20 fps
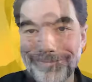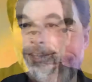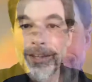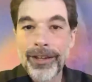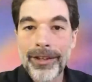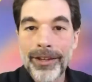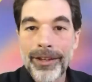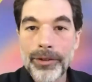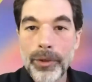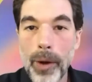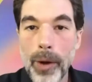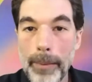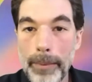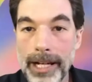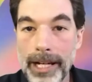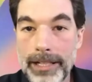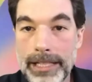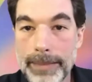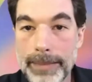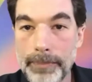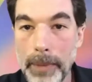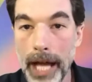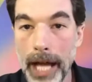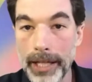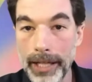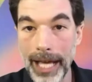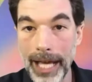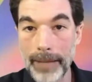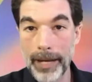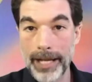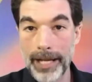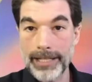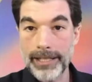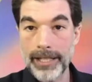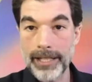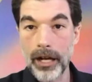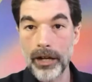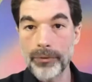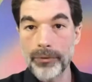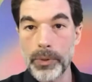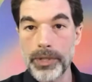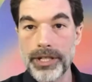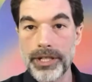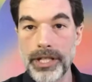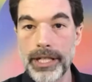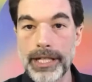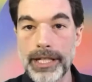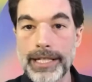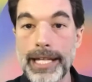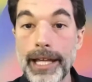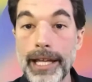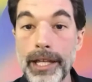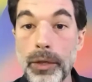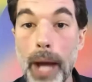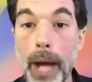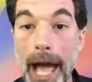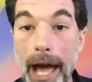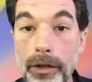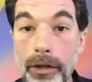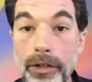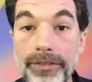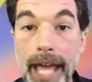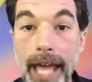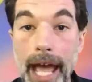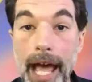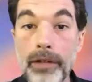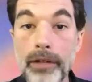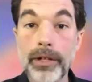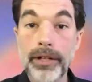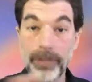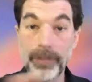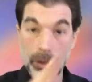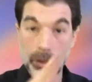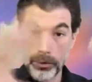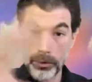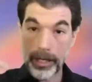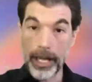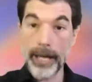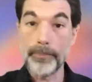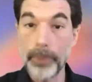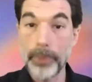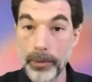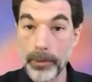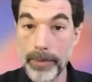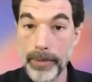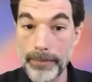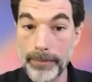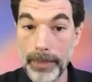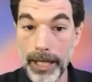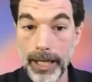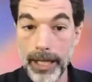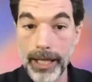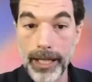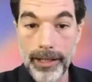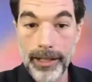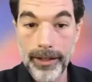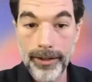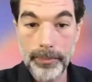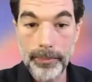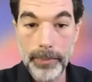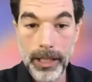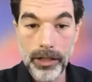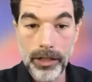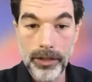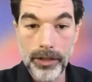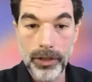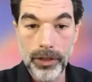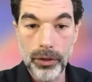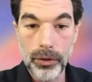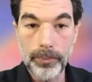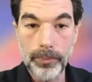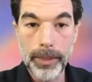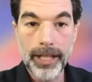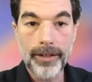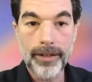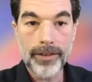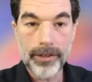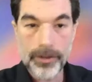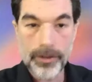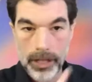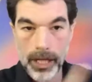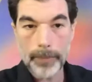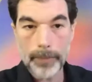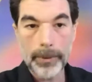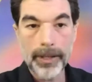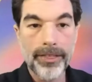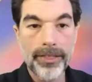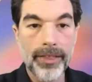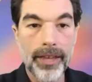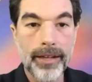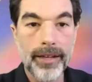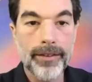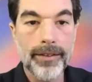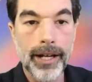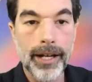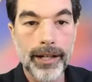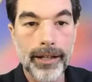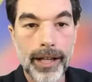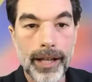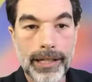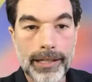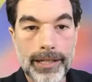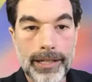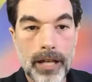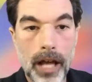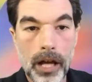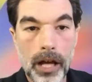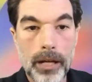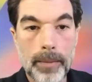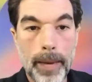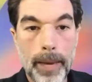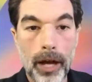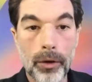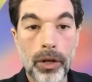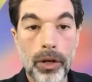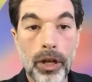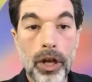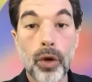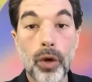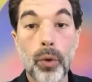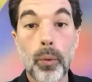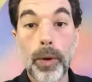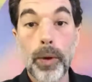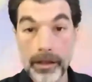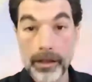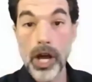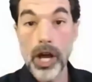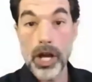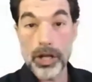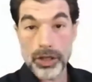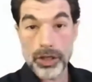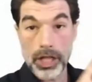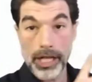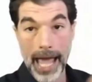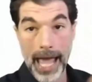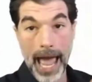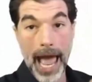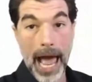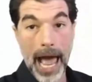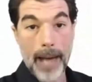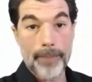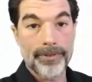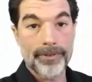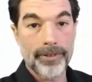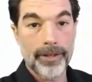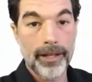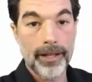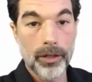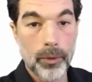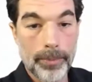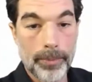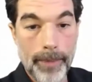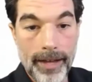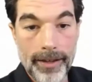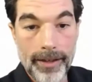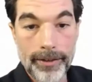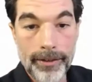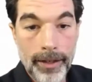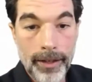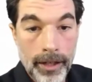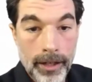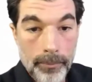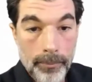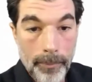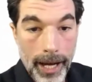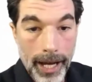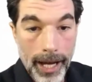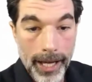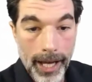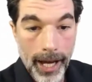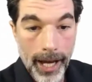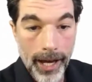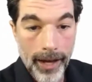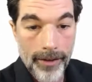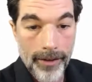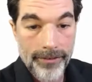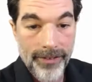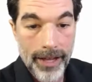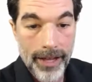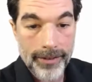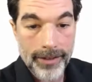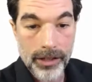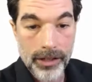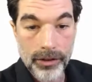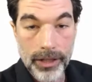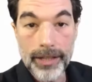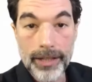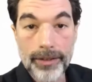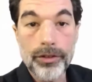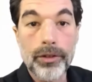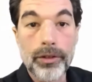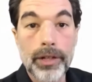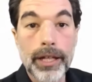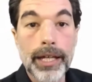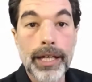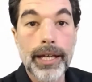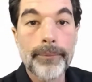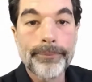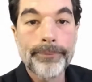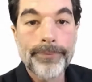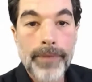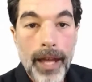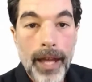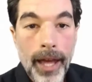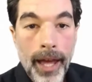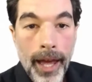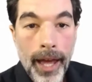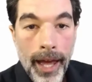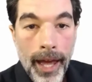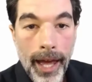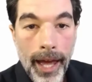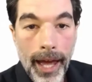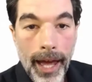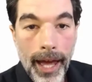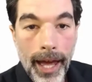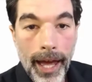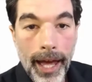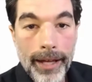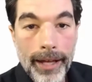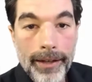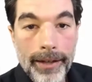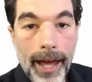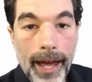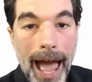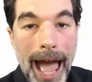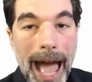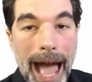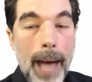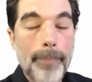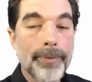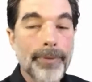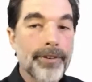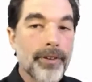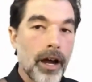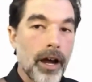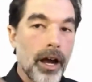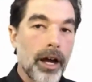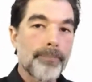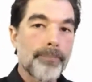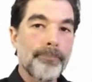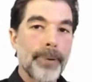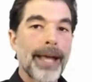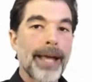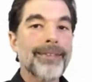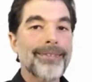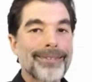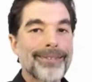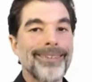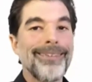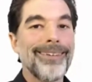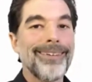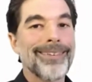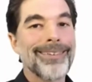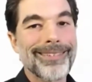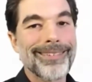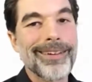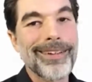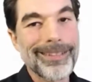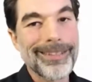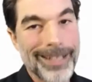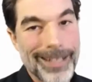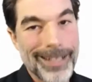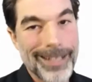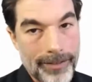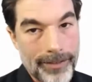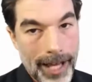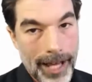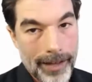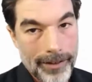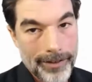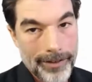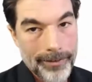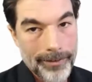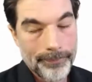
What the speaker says: So I'm going to spotlight myself, which is going to take you out of gallery view and put me big into speaker view, because there's a couple of things that I'd like to talk about with launching apps here with my fancy green screen. And apps are best installed in advance,